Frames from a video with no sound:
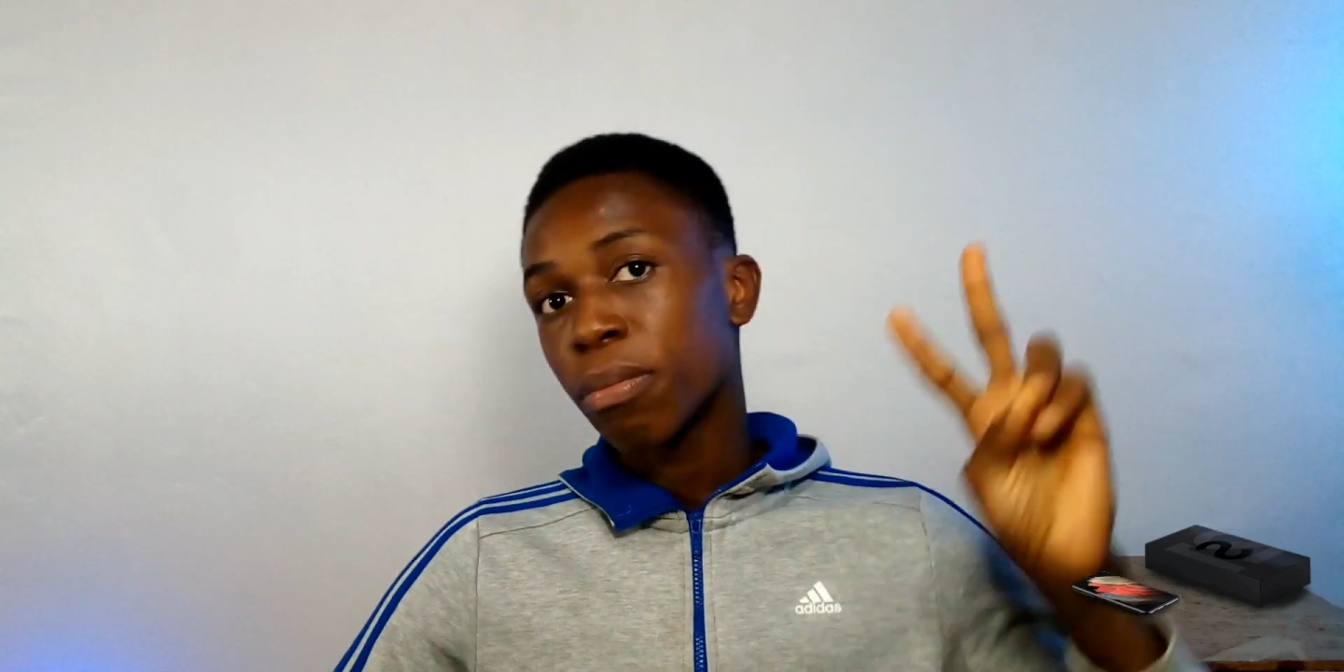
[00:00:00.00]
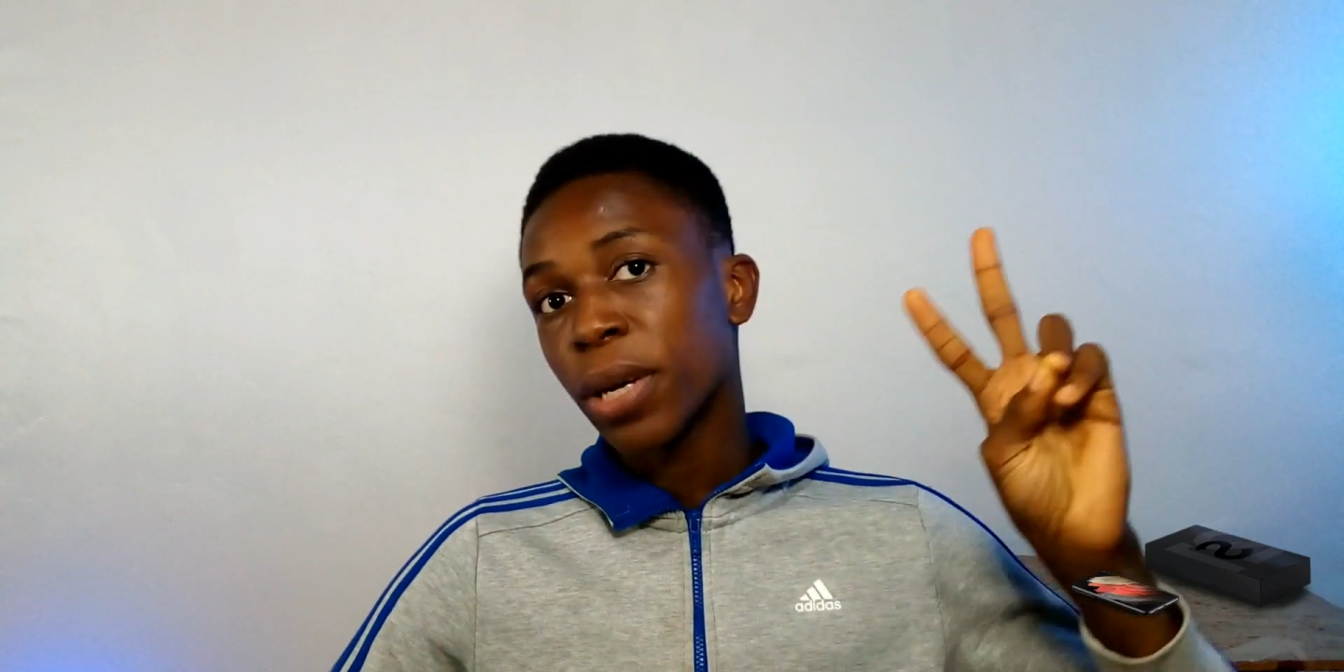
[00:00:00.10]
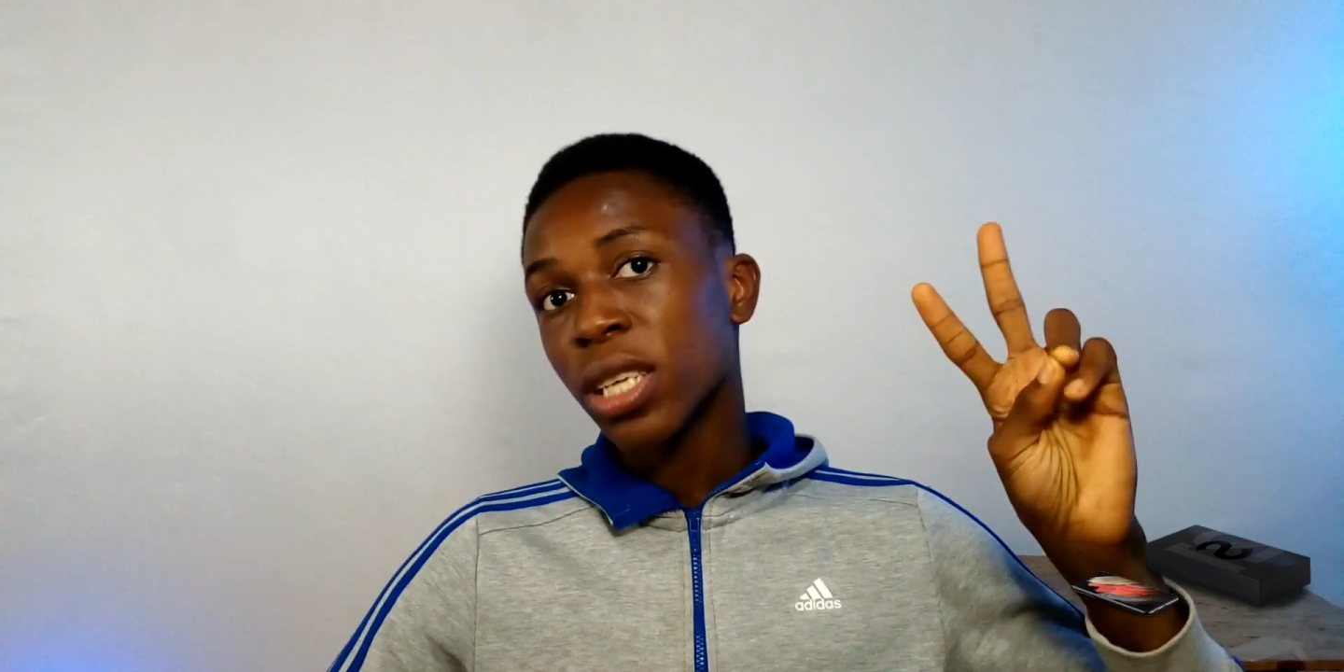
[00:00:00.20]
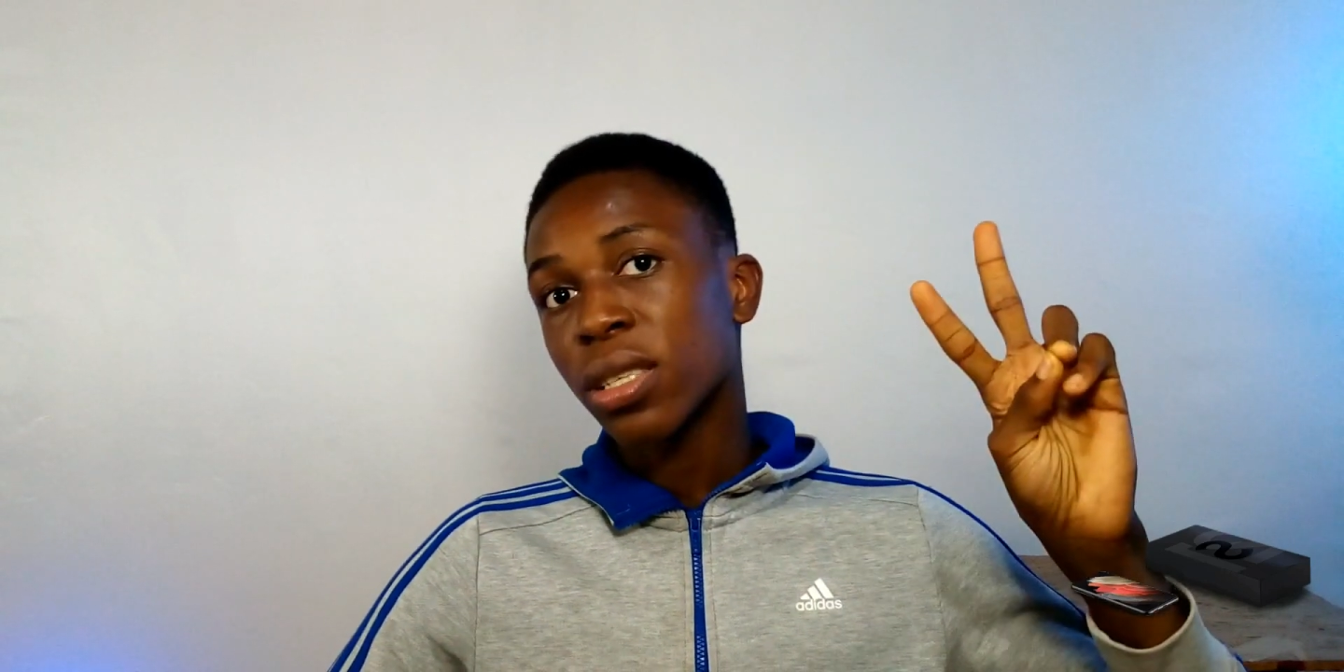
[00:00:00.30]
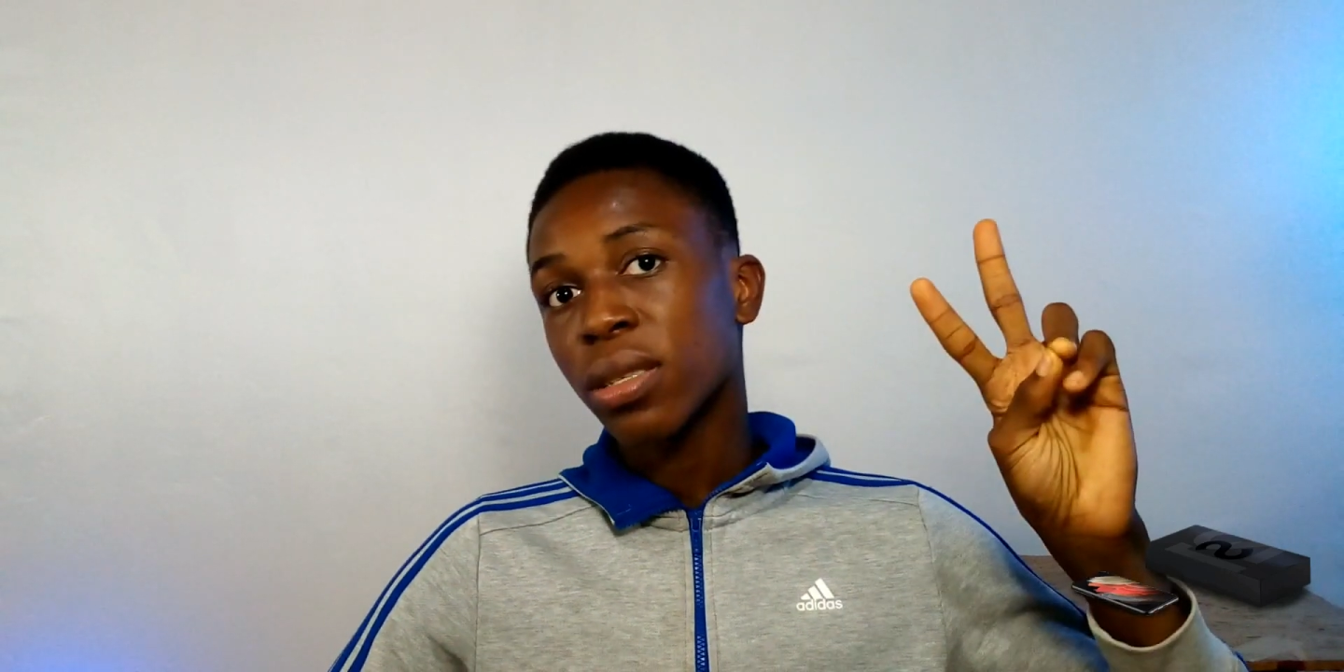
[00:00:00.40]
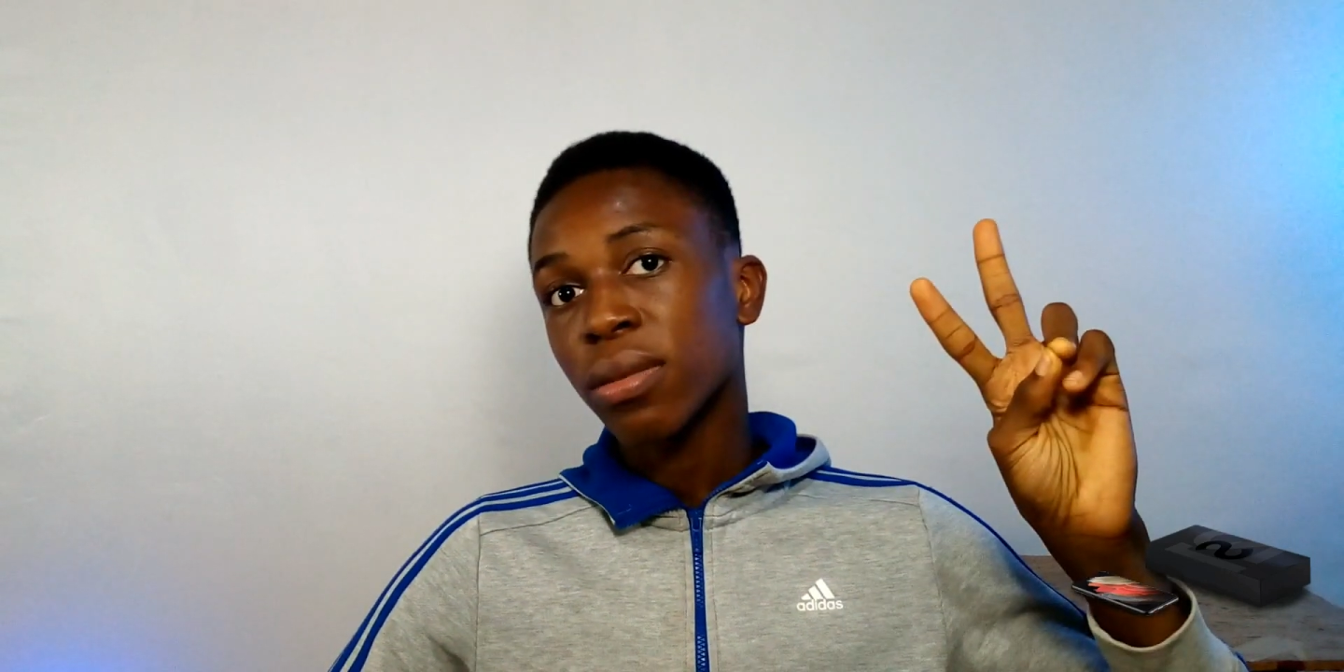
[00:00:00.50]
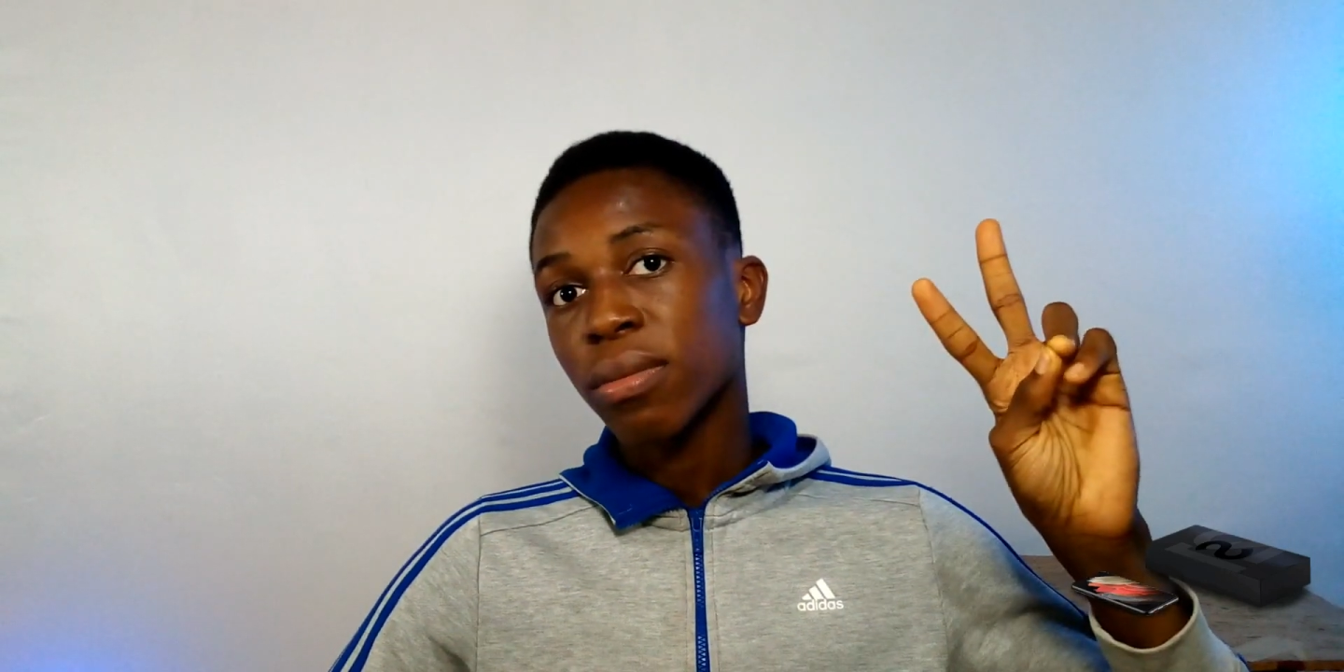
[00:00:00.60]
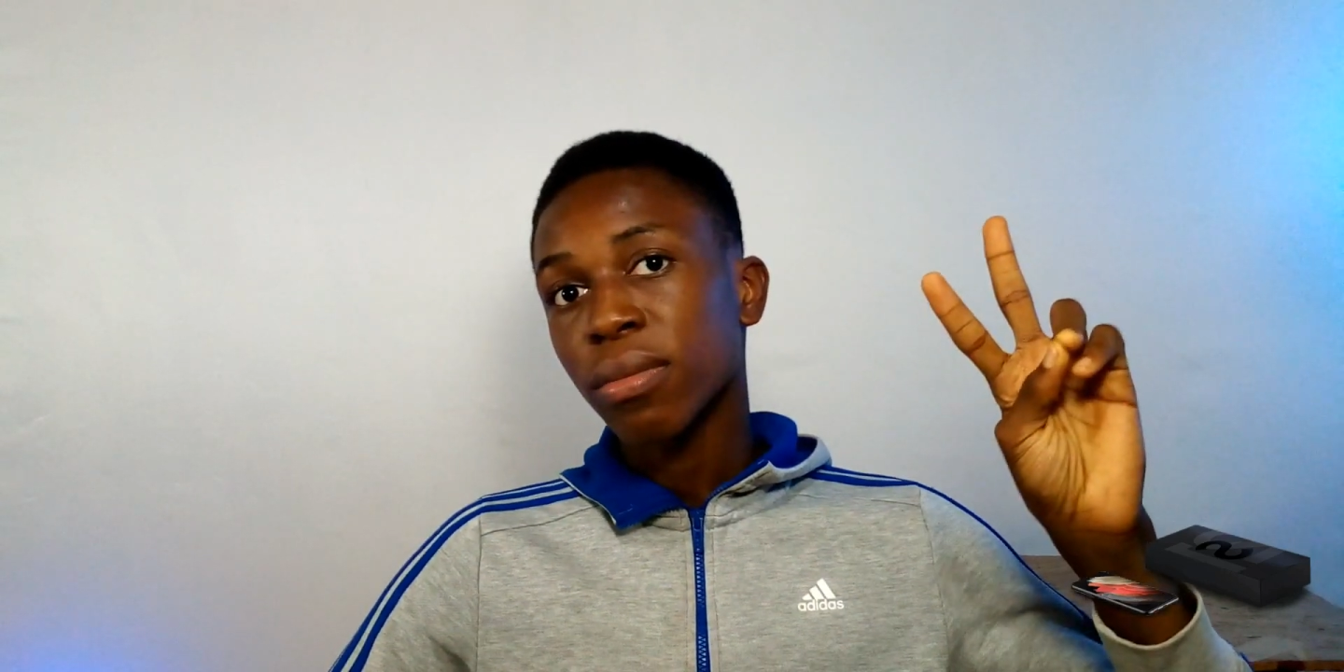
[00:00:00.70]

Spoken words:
Peace.